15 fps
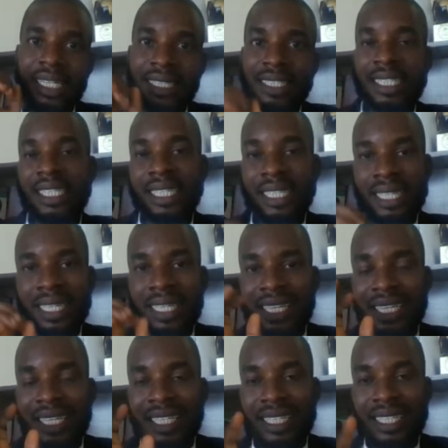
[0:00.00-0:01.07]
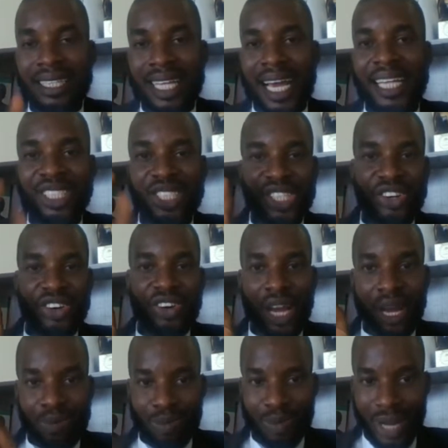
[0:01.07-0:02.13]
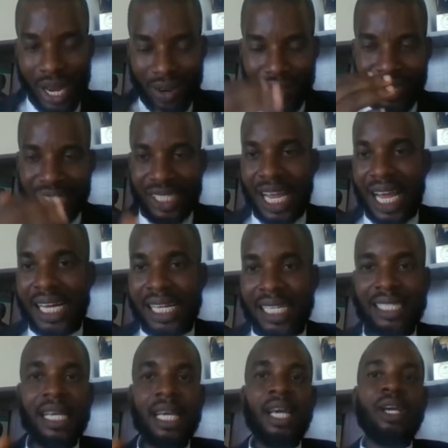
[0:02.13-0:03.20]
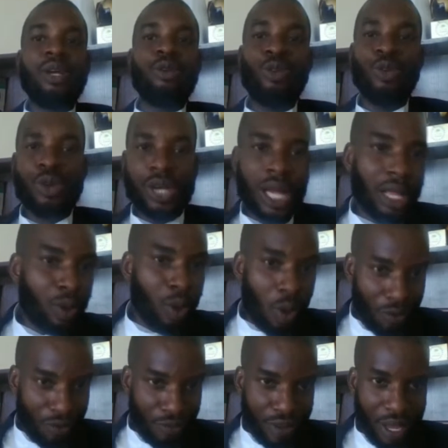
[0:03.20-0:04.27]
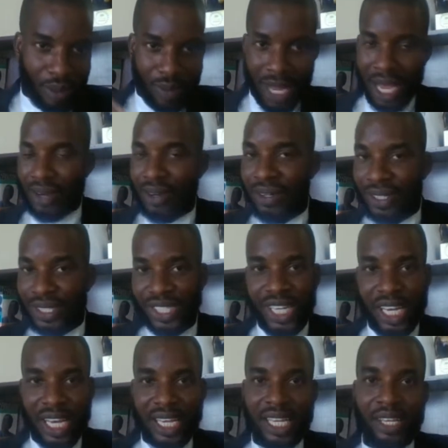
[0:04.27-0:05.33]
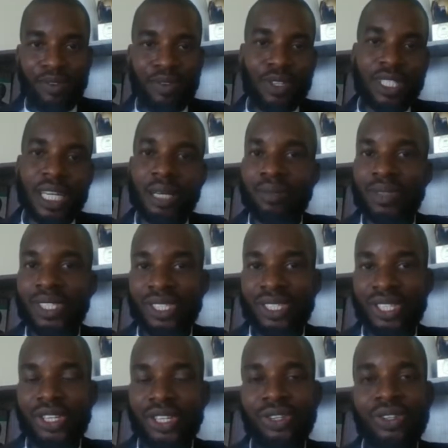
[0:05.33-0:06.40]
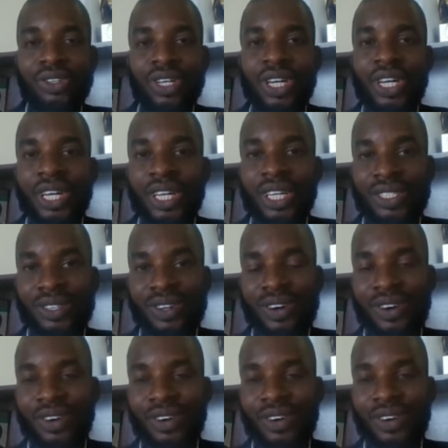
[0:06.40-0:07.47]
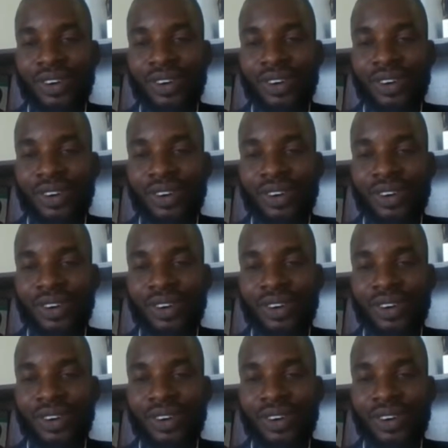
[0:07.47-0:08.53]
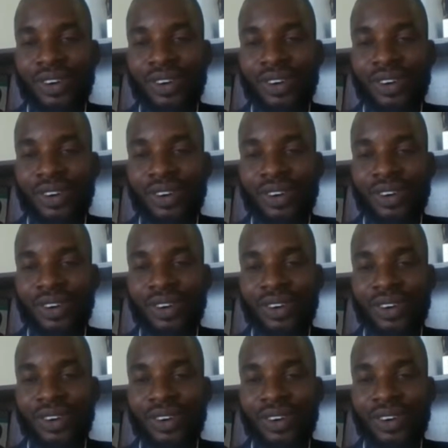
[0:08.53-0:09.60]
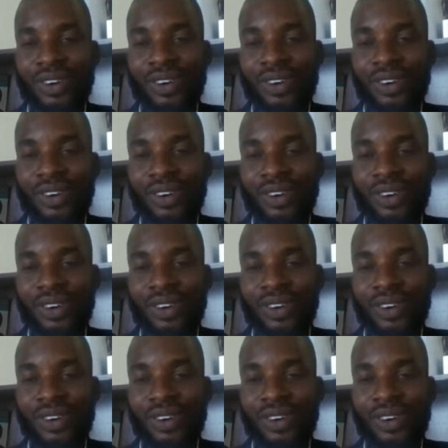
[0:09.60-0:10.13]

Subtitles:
the Nigeria Marriage Act. You can confirm and cross check if what I'm teaching you is correct, if what I'm sharing with you is correct. So I want to